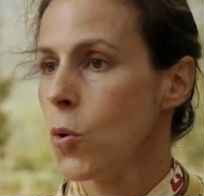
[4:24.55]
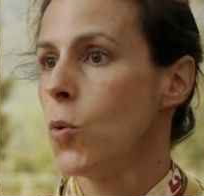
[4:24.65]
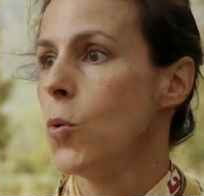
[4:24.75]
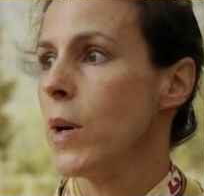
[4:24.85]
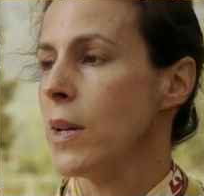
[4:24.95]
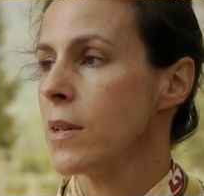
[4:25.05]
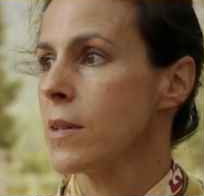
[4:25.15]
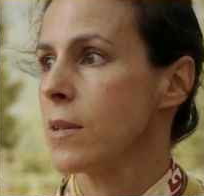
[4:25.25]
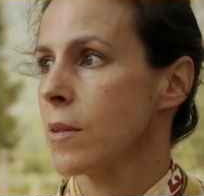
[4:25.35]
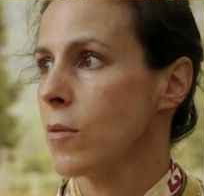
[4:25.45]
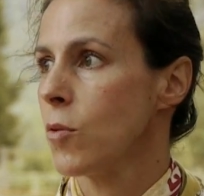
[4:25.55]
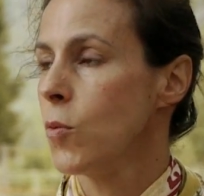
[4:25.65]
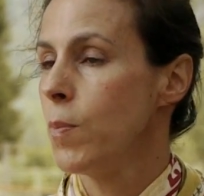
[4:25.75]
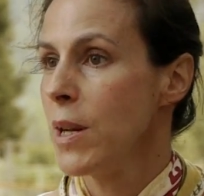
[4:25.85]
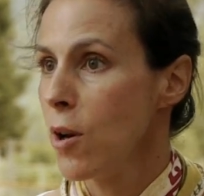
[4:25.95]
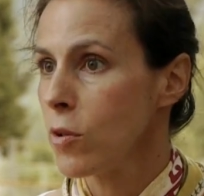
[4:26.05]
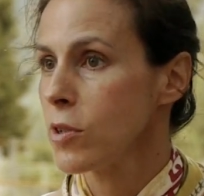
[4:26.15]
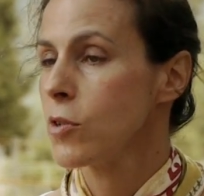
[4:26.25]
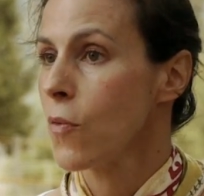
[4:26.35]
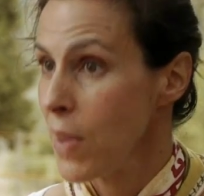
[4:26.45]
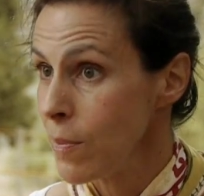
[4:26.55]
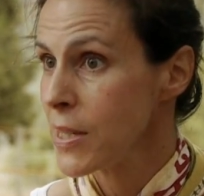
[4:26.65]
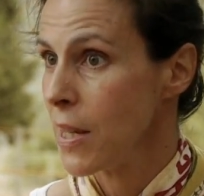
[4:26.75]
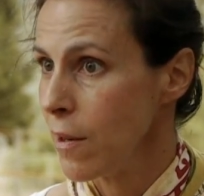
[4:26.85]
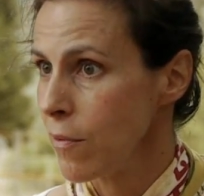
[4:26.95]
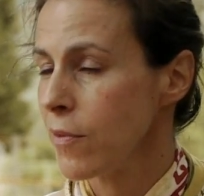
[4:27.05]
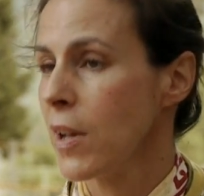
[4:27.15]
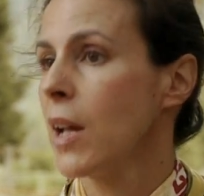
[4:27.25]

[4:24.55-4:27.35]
who belongs to themselves.